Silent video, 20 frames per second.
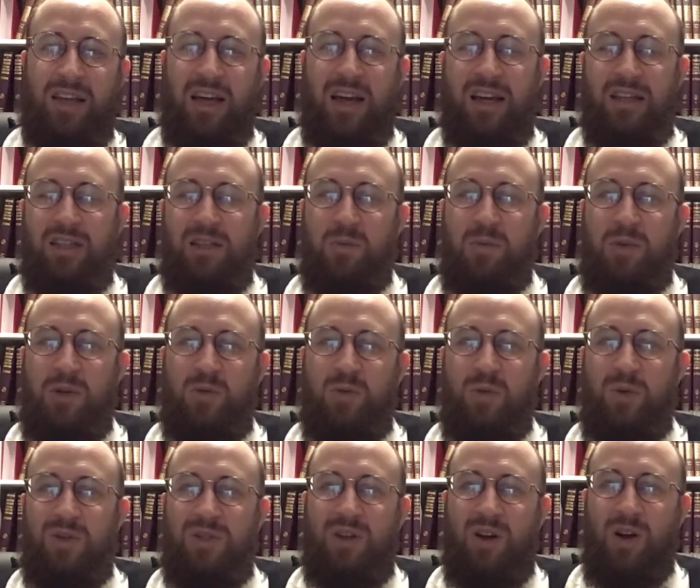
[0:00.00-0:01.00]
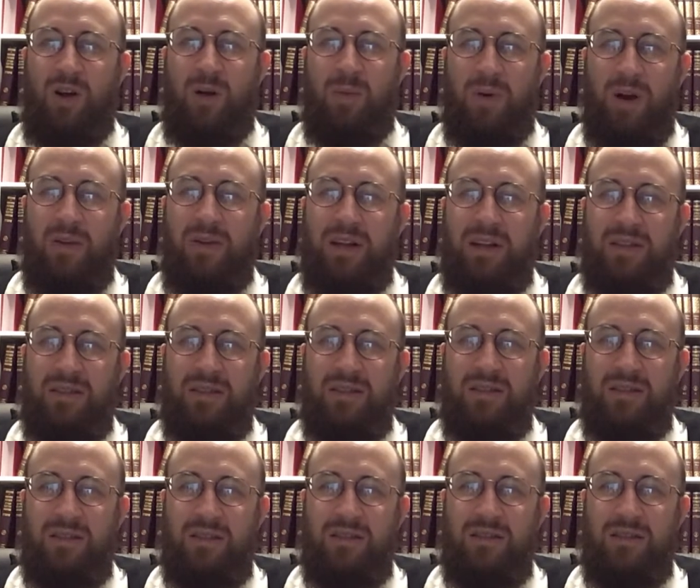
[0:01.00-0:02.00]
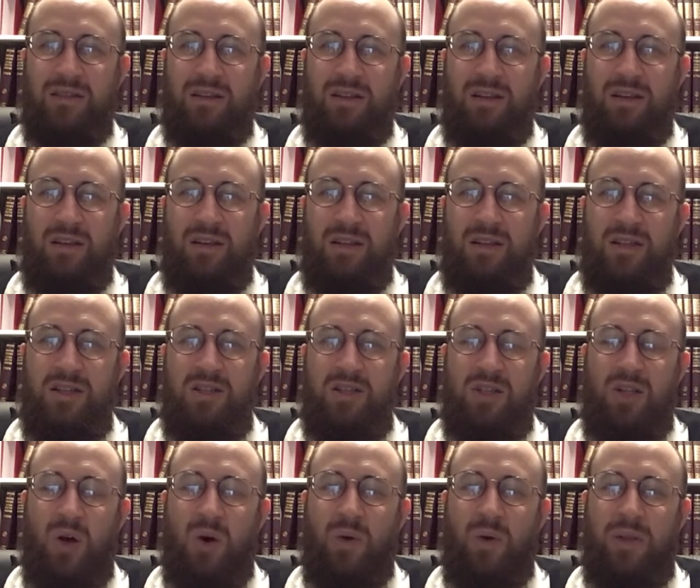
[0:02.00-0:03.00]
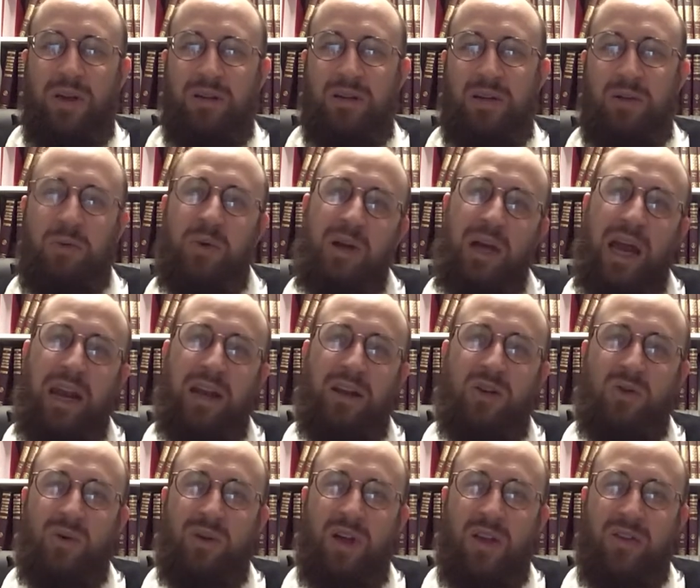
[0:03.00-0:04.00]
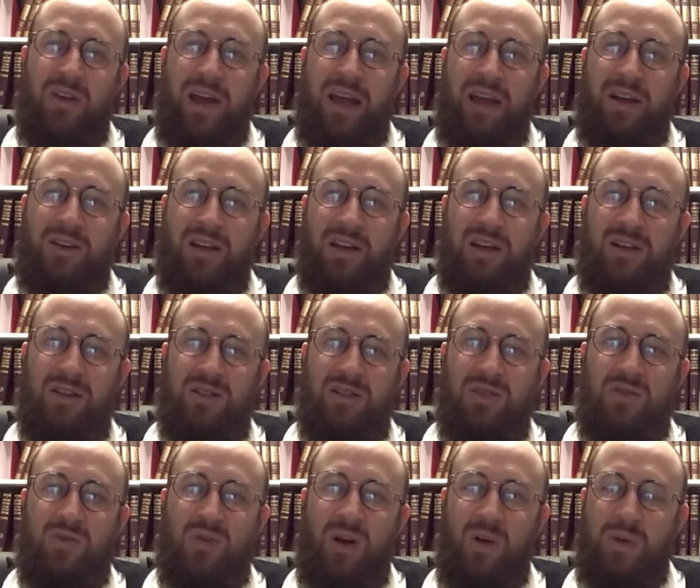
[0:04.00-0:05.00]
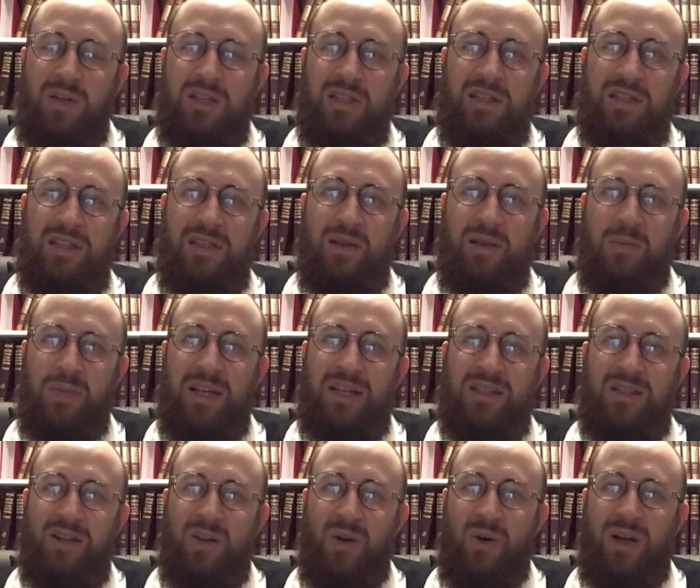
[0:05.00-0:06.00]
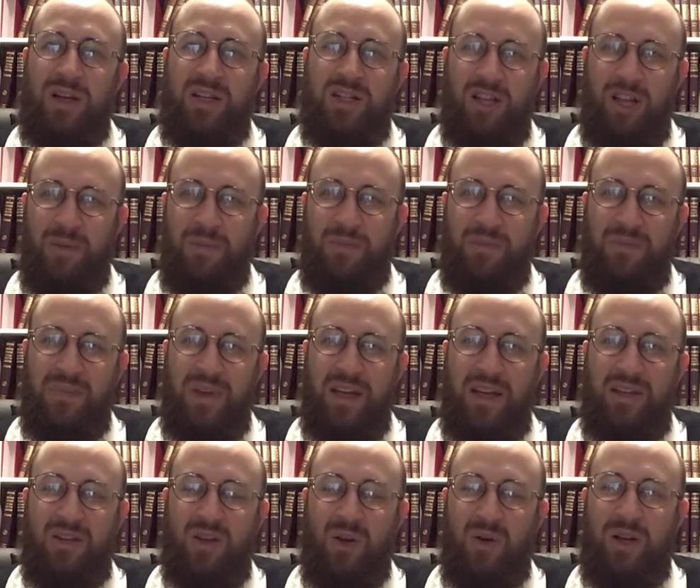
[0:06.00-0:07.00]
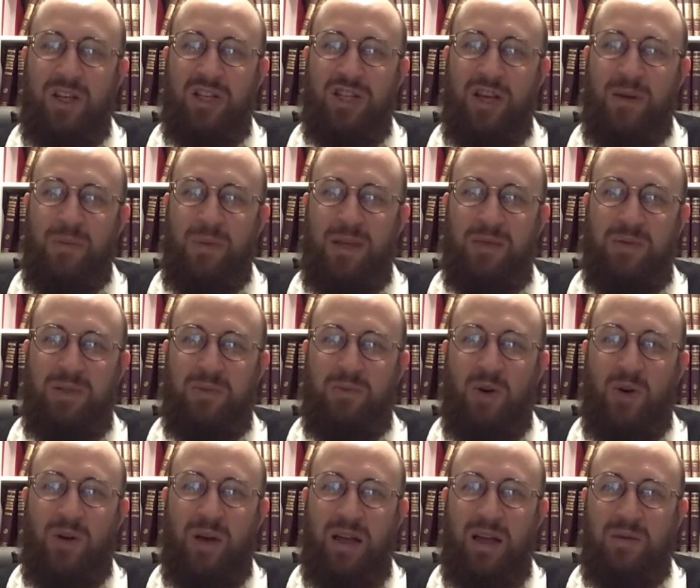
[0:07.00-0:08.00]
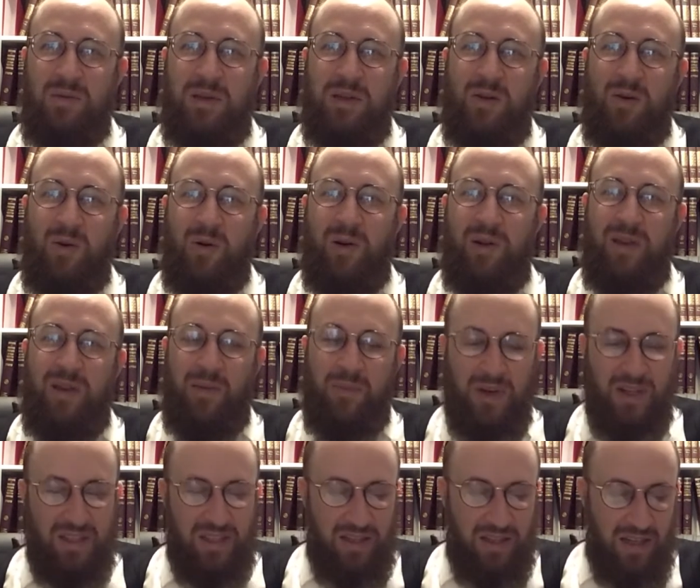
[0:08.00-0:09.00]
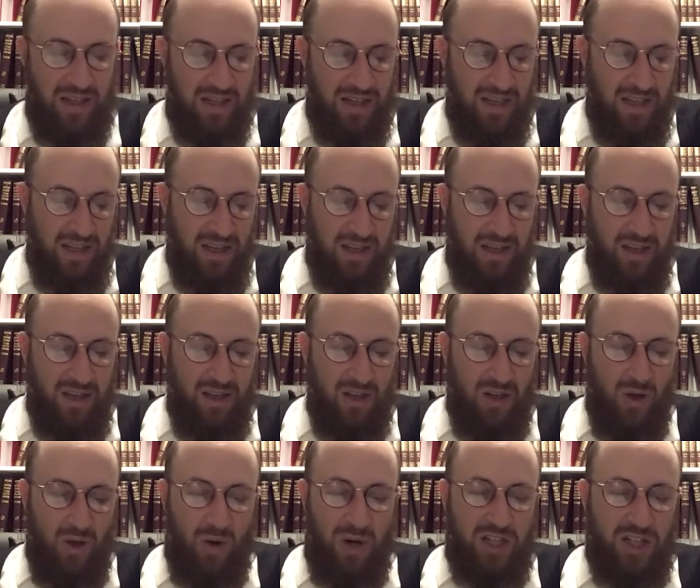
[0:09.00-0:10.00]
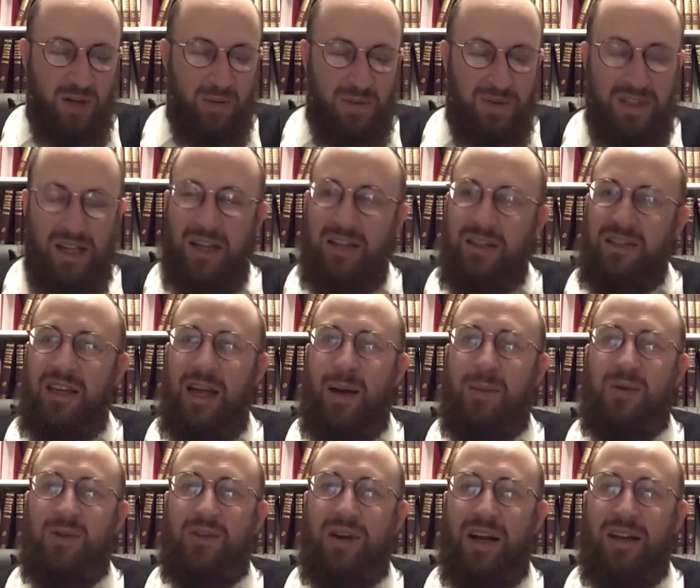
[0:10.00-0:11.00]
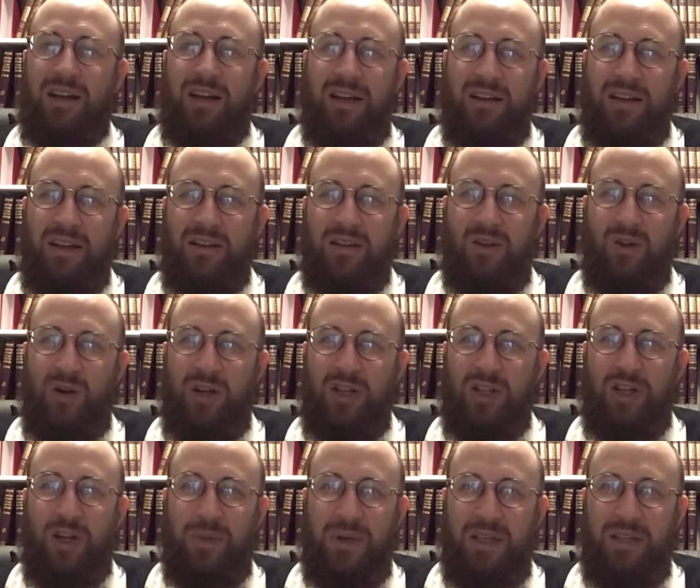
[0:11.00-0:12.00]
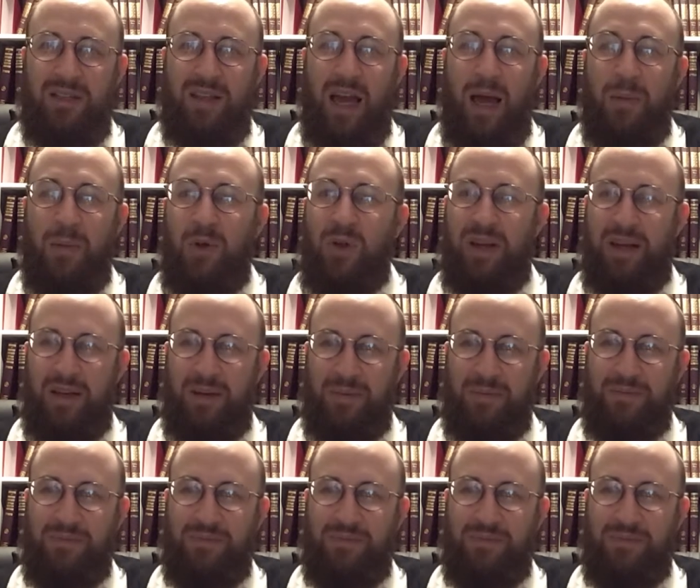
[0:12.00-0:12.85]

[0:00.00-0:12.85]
Chesed Mishpat Tzedakah Ba'aretz. So we're getting to another angle in Eretz Yisrael, which is it's the place to know Hashem. And to know Hashem, as we quoted that pasuk, know Hashem is not this abstract idea. To know Hashem means to emulate Him.